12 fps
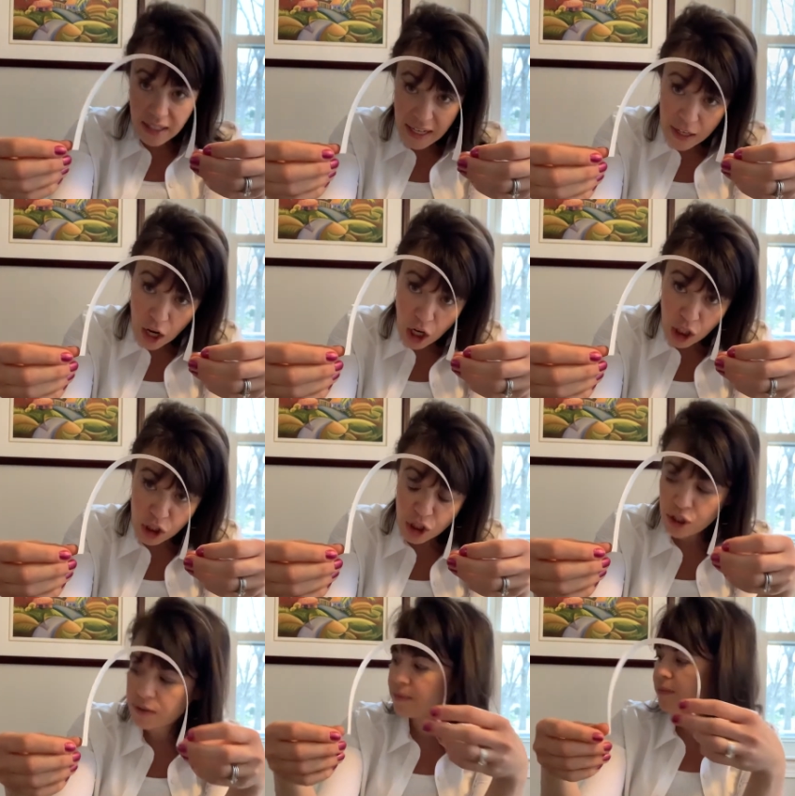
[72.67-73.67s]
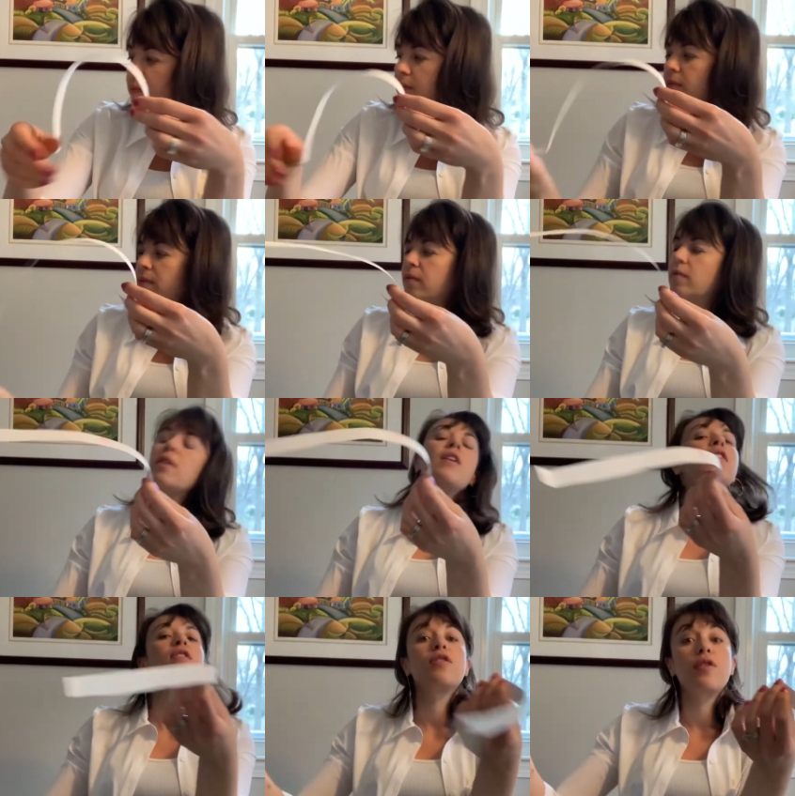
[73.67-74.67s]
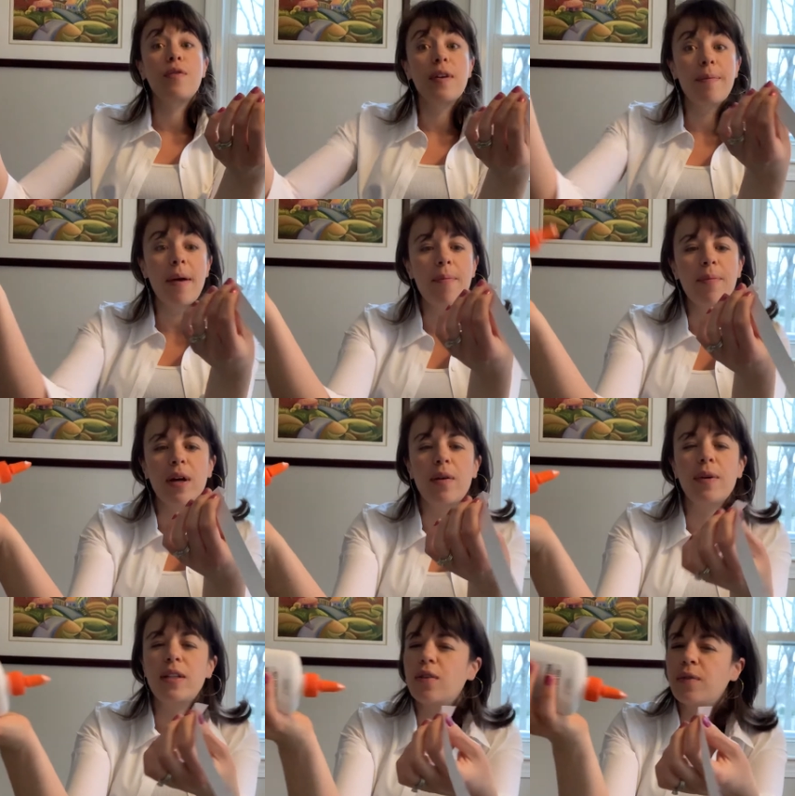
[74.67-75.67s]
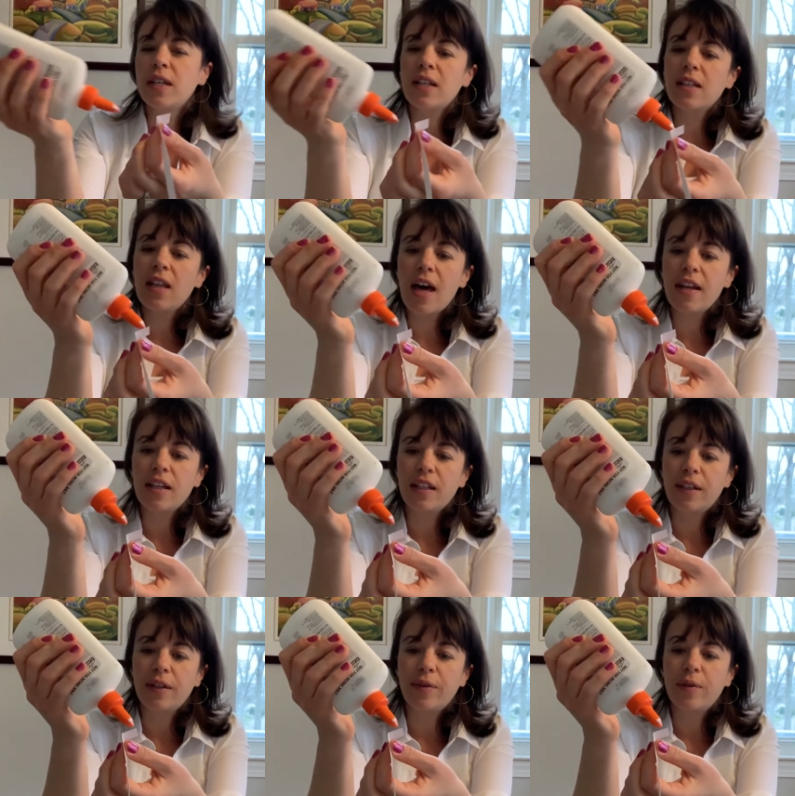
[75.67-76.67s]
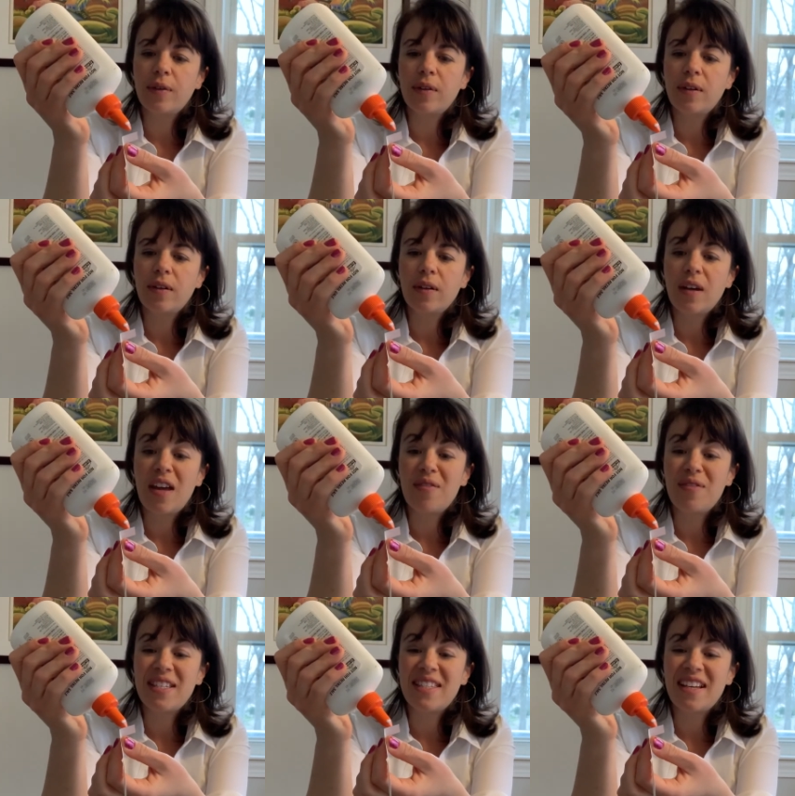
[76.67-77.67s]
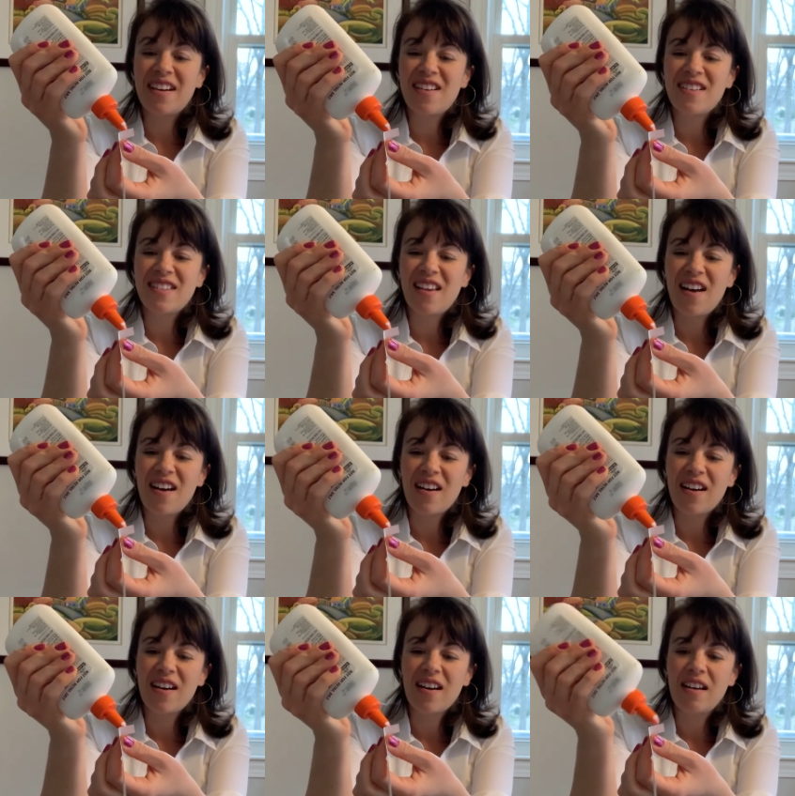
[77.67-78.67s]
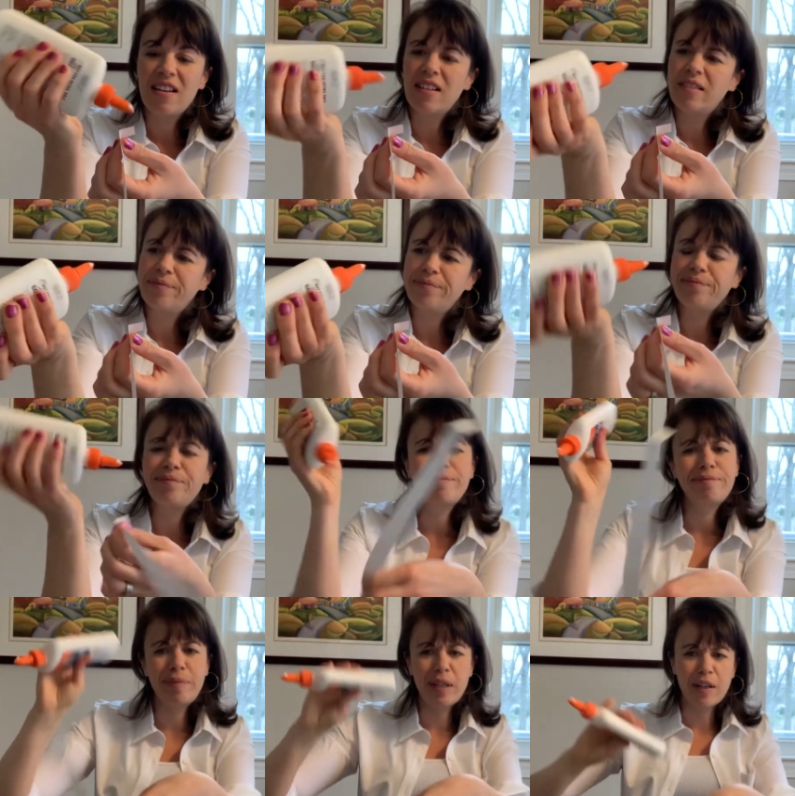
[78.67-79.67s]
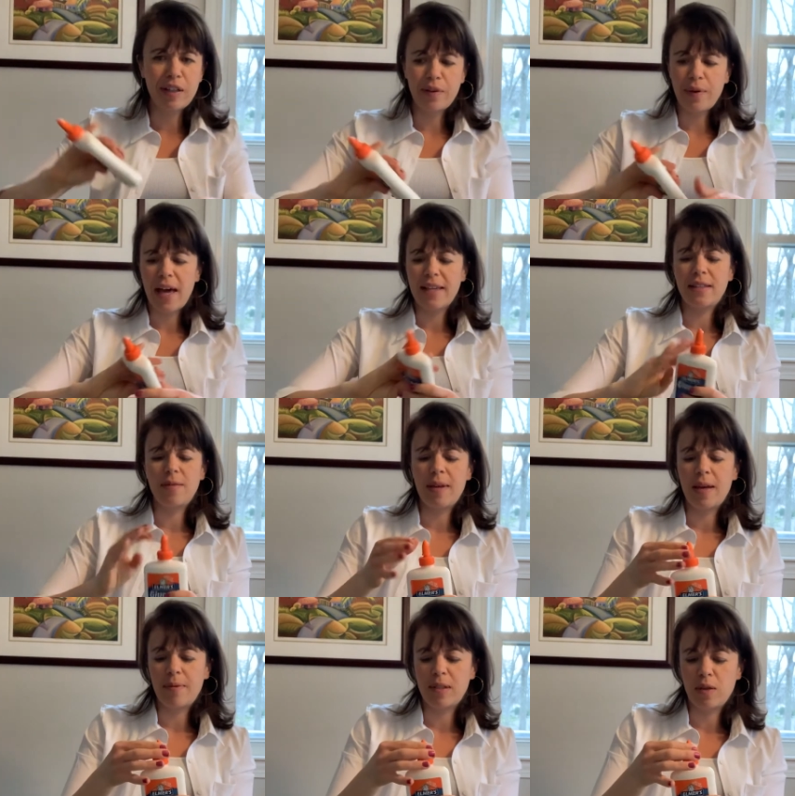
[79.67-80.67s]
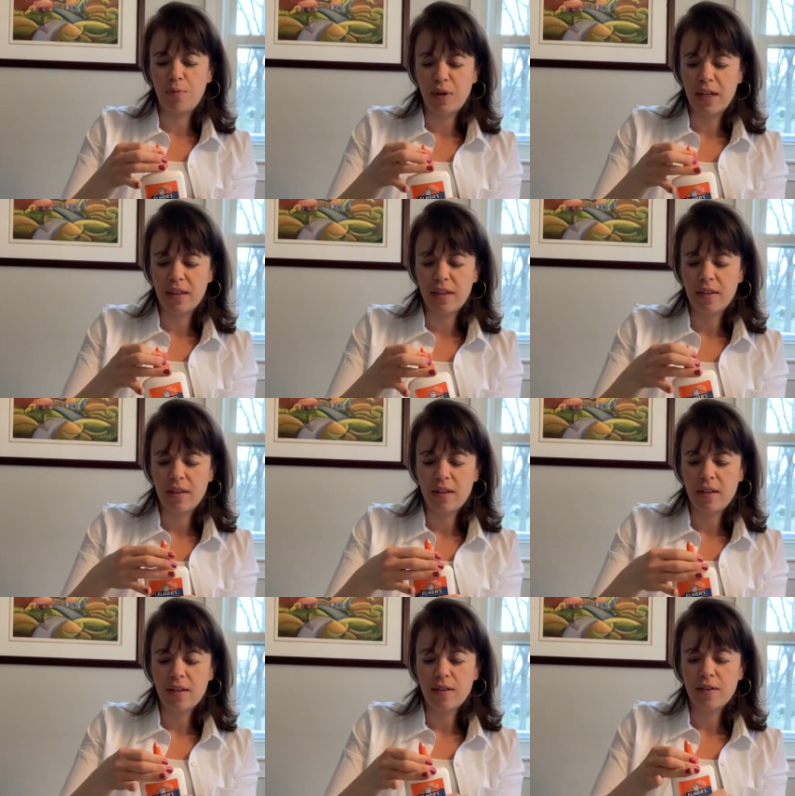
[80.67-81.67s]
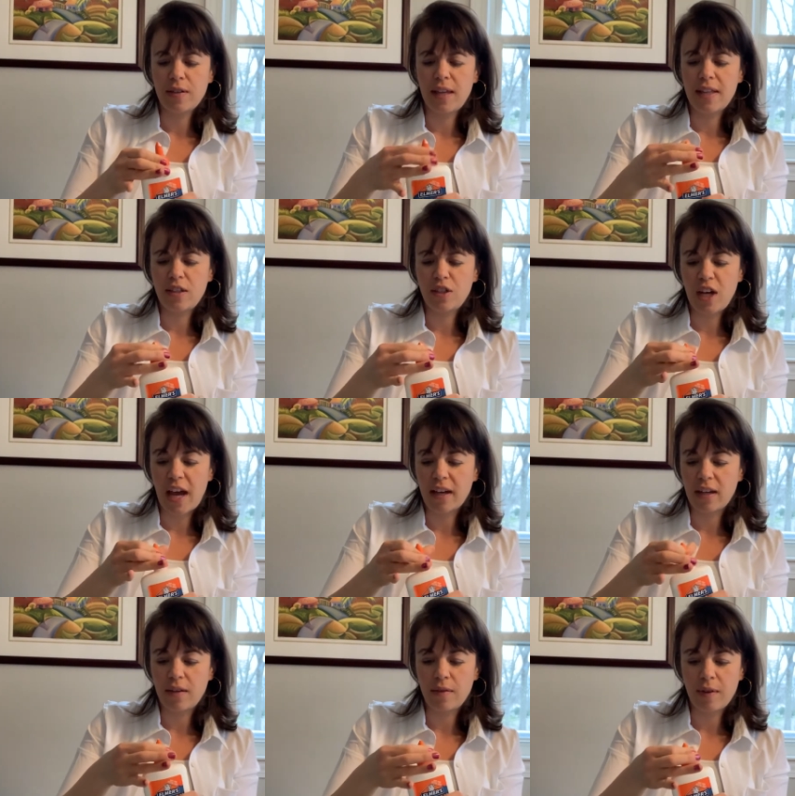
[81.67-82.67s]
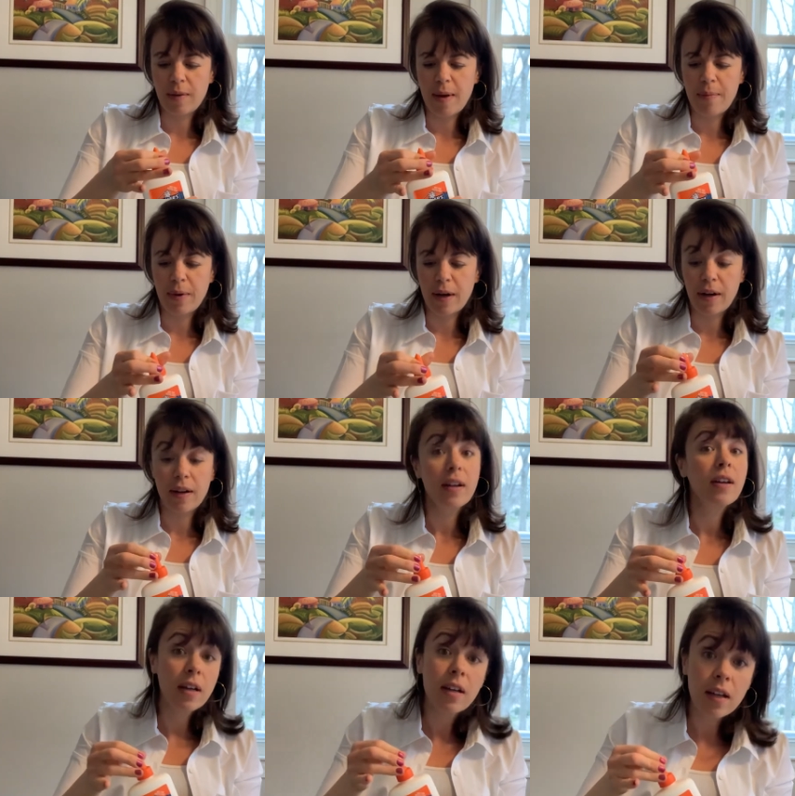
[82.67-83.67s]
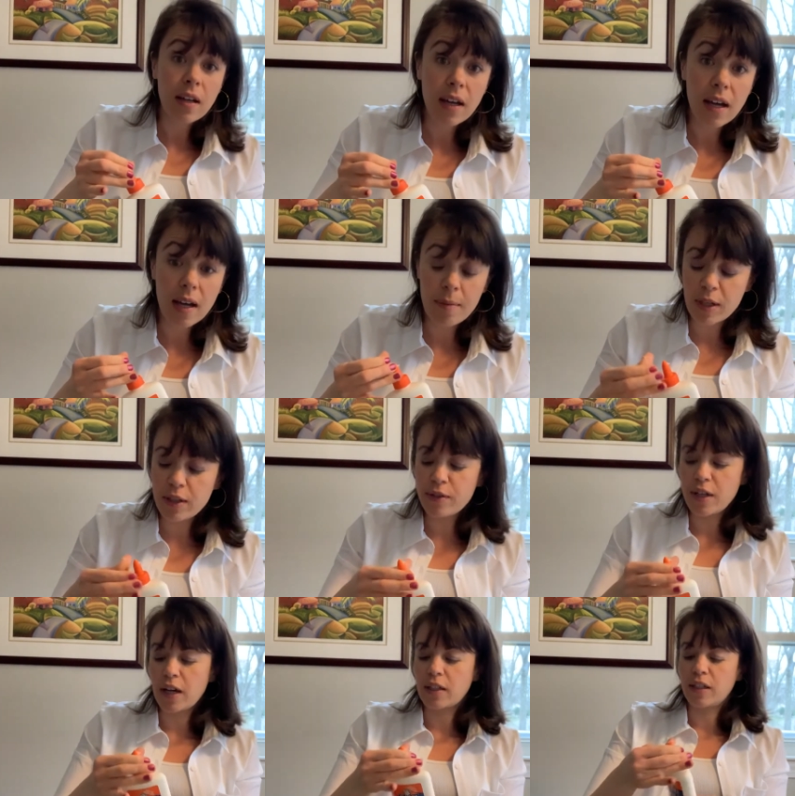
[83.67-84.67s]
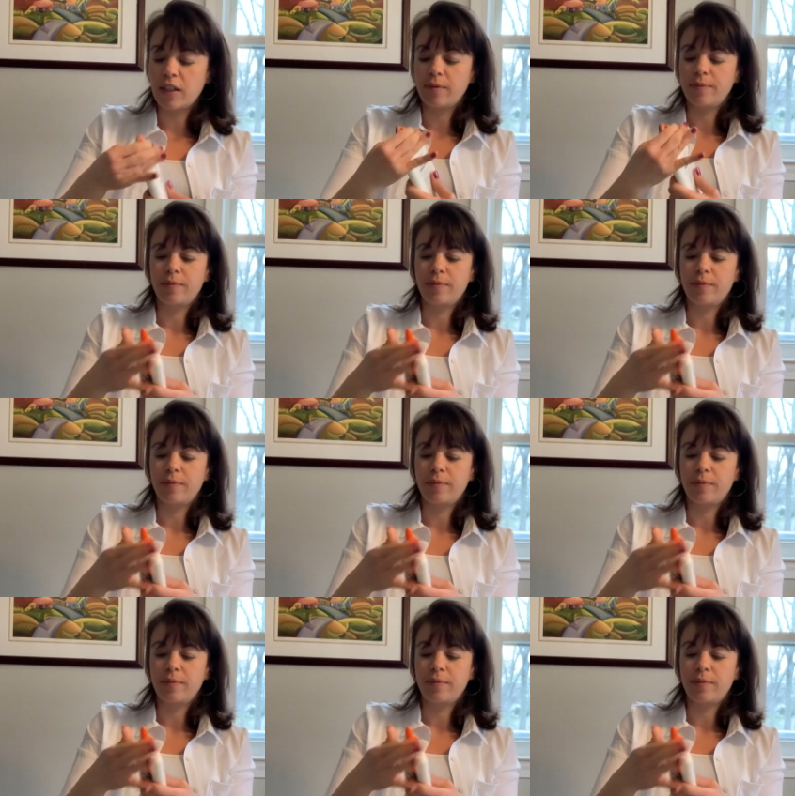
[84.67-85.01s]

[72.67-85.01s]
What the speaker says: an arch. So remember, we don't need a lot of glue and we sing our song, but our glue has to be able to breathe. So let's check. Remember, I'm a glue doctor.